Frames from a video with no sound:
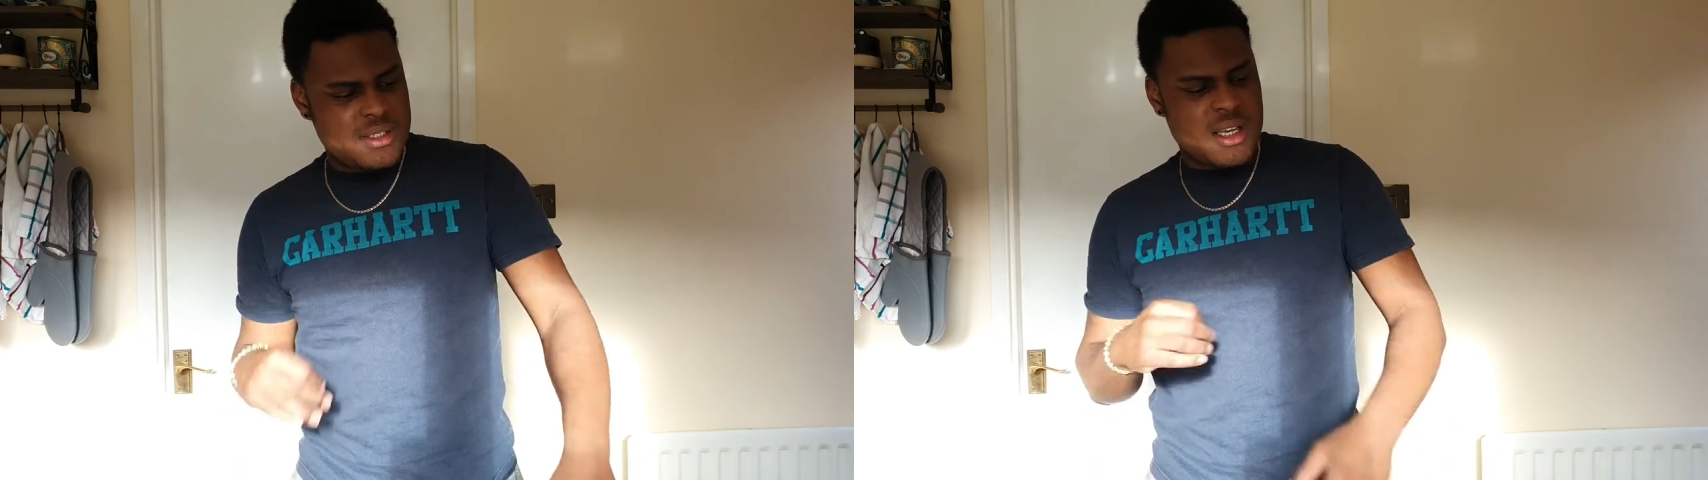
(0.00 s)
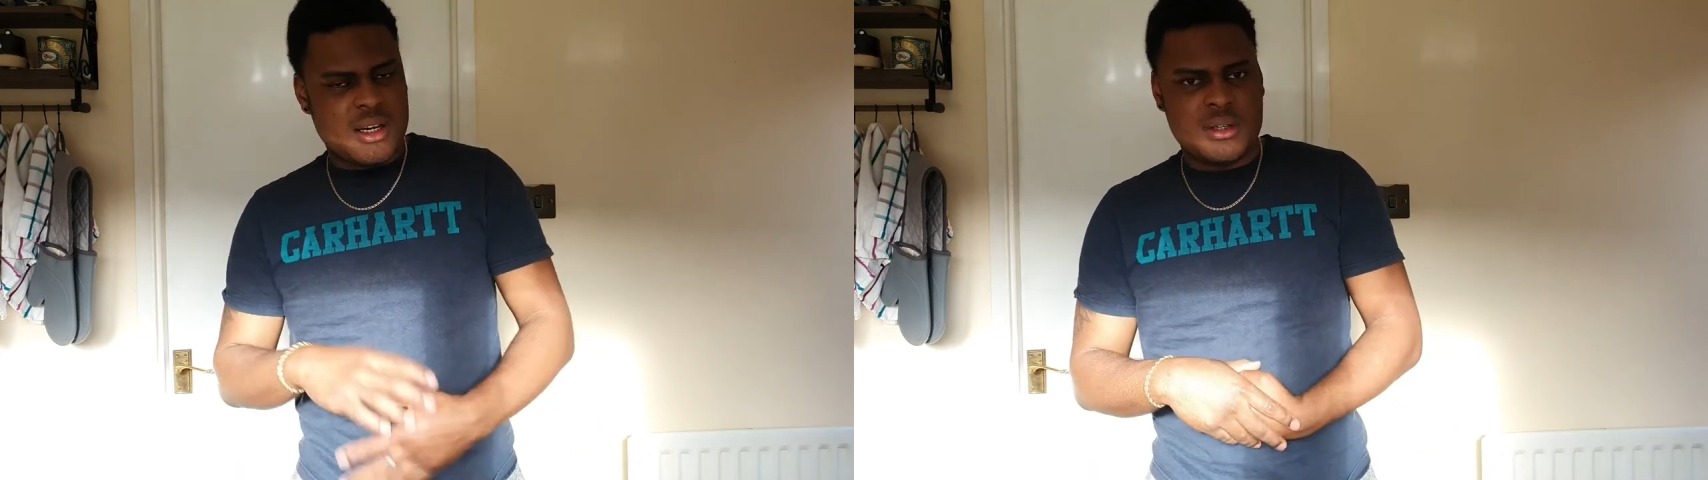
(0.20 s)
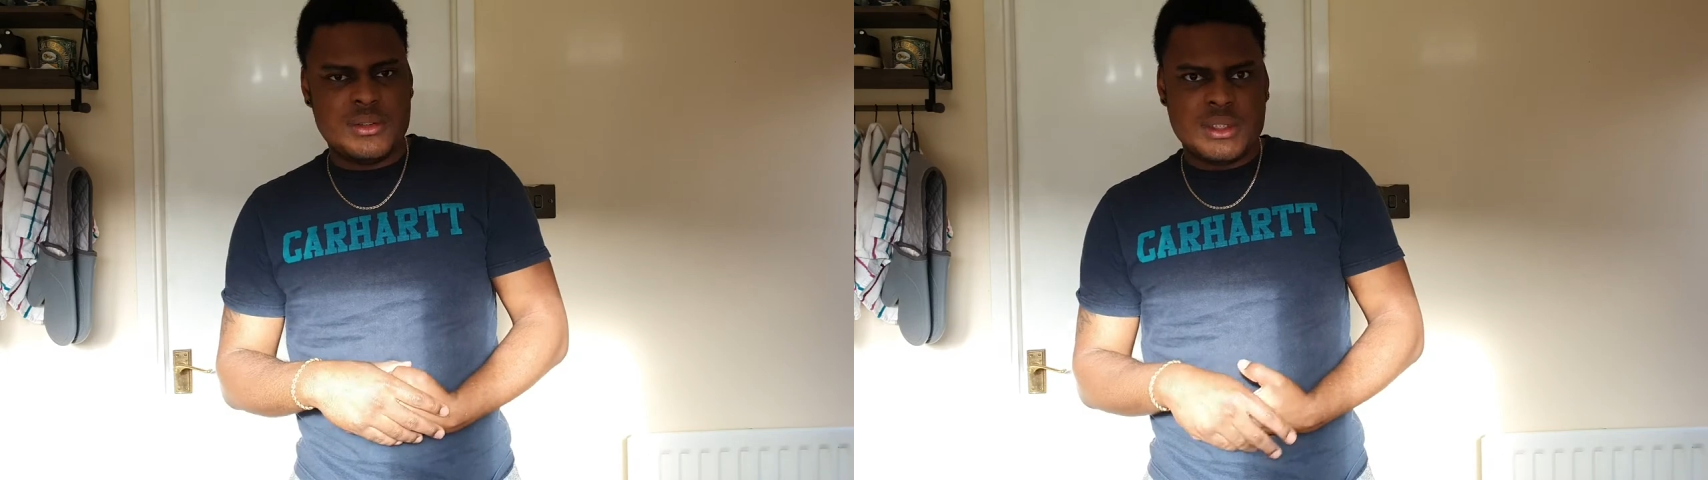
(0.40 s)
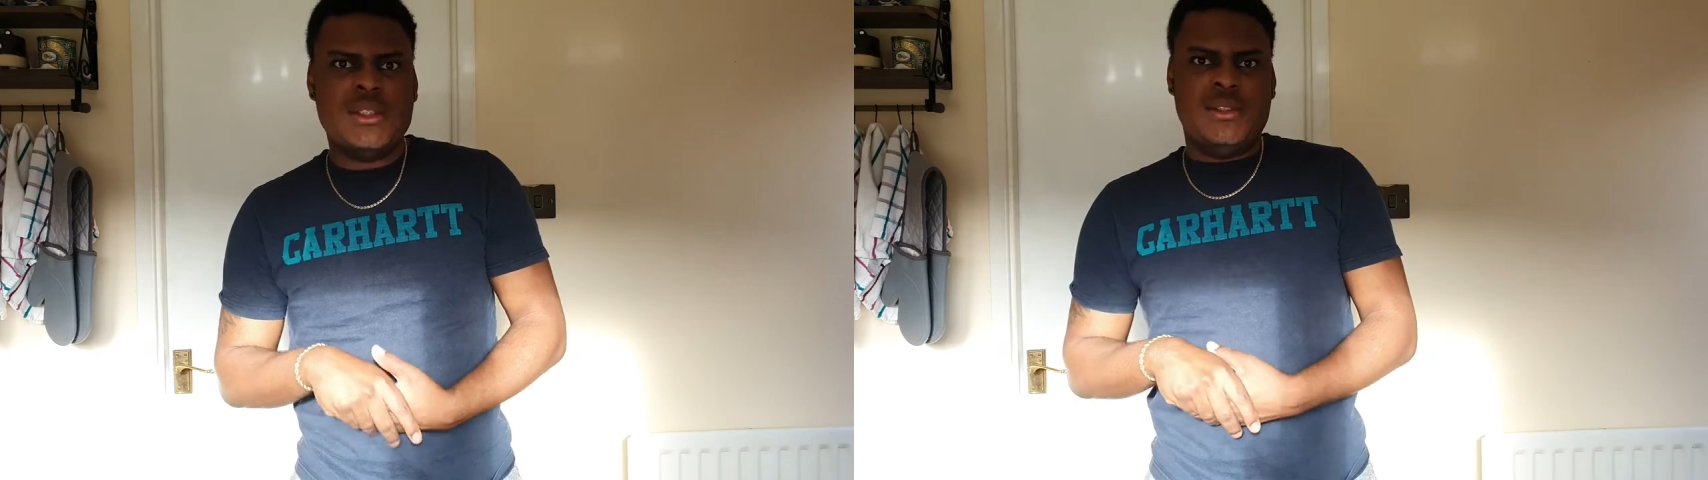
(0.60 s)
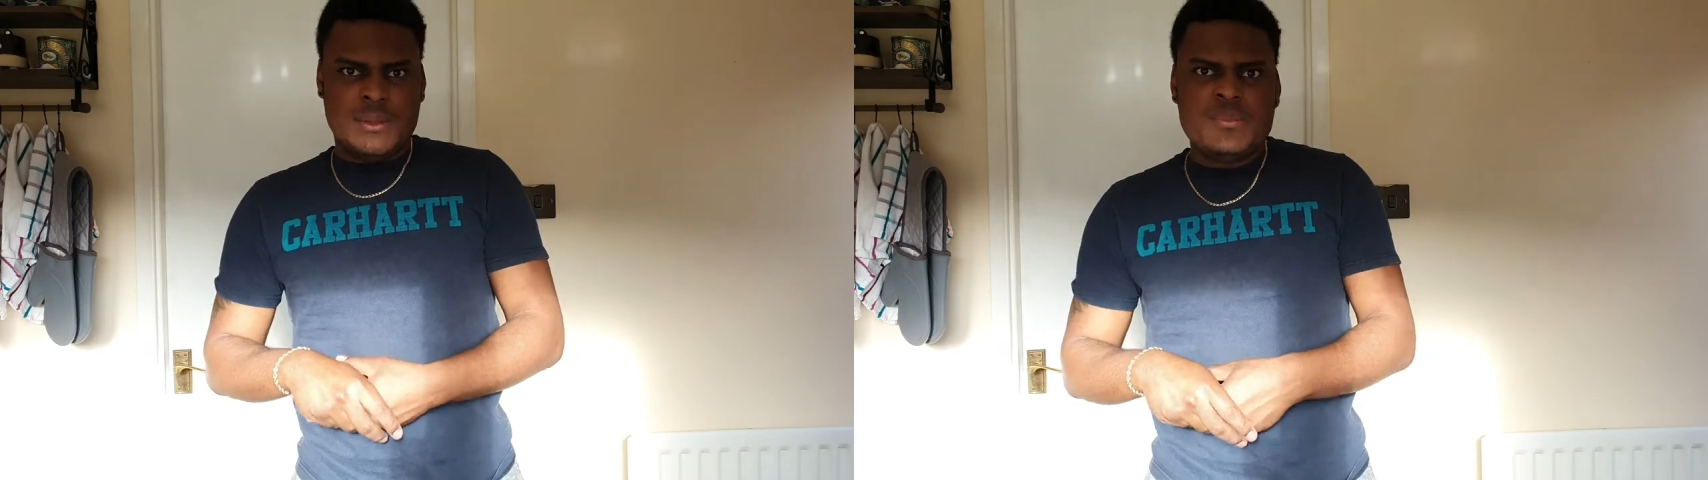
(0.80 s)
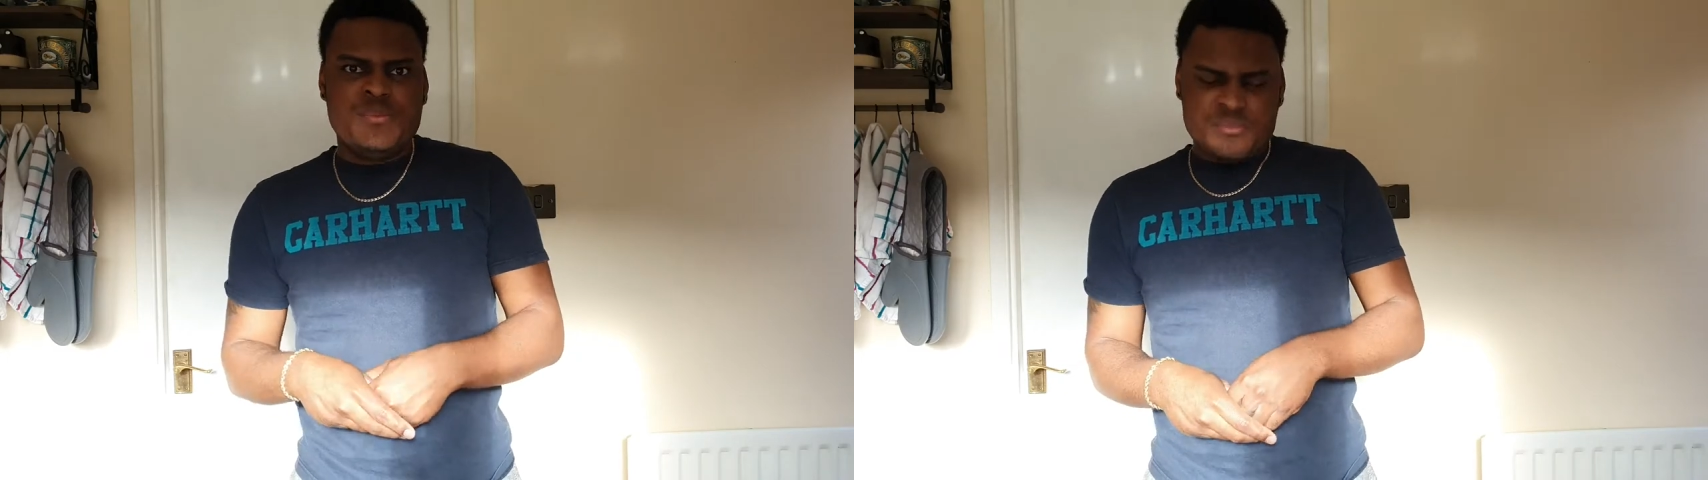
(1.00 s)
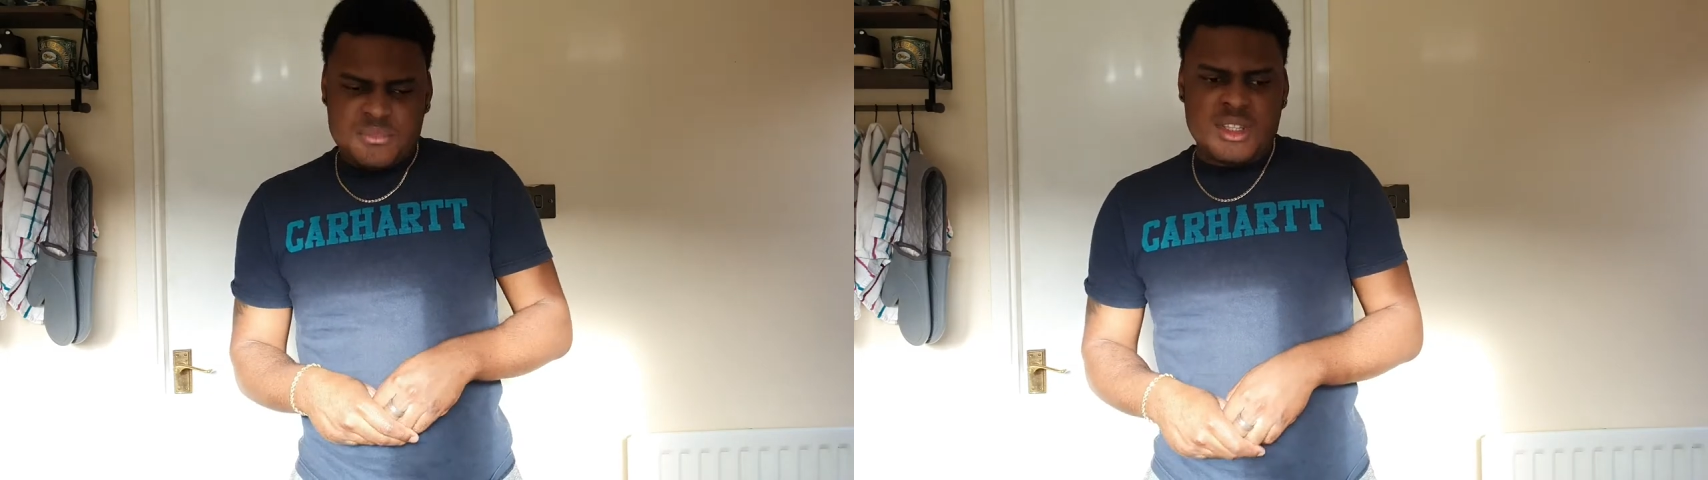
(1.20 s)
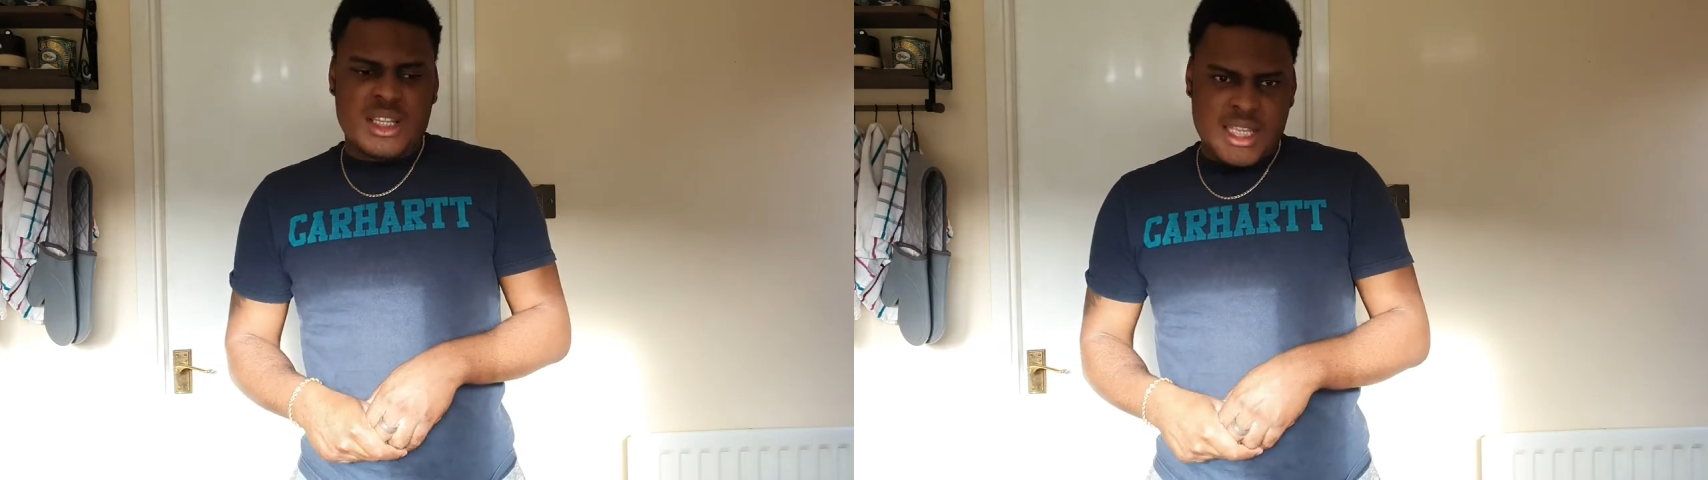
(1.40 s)
So
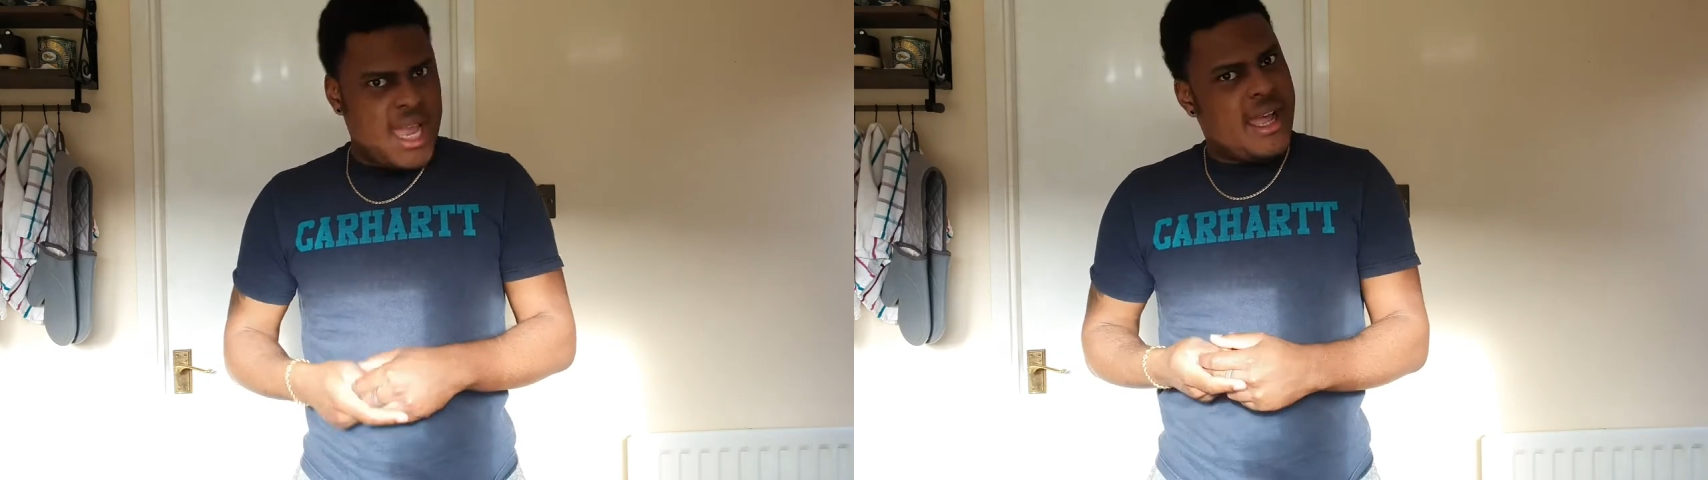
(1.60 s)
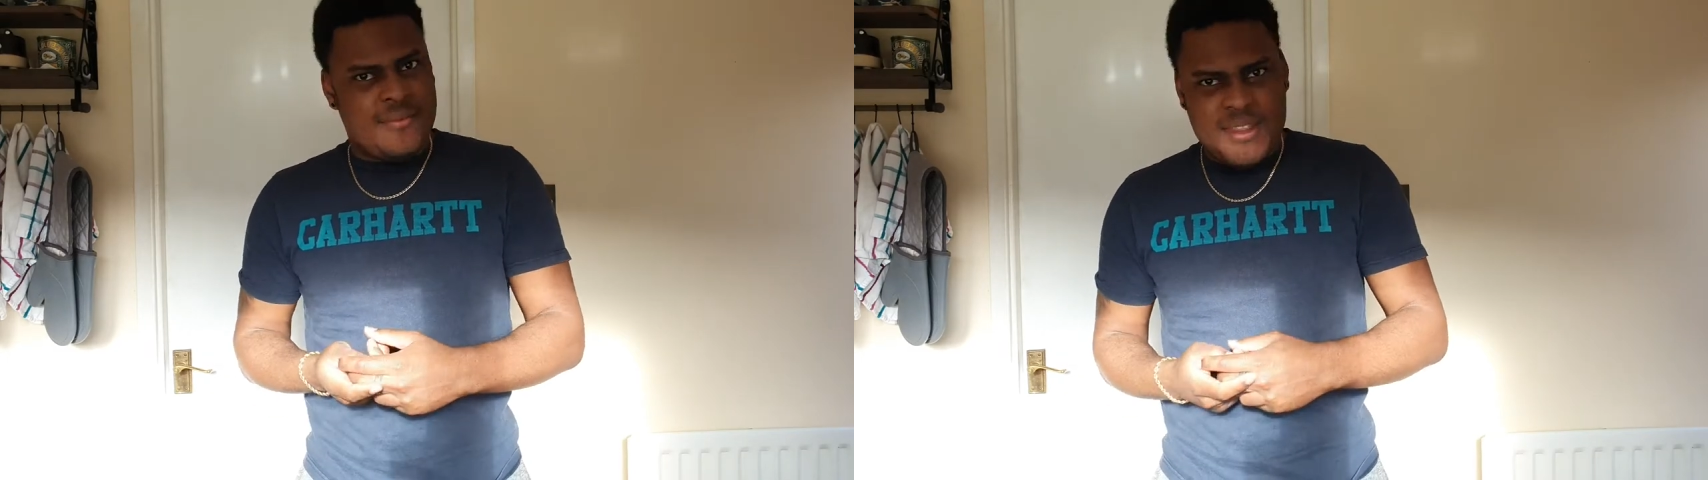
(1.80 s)
yeah,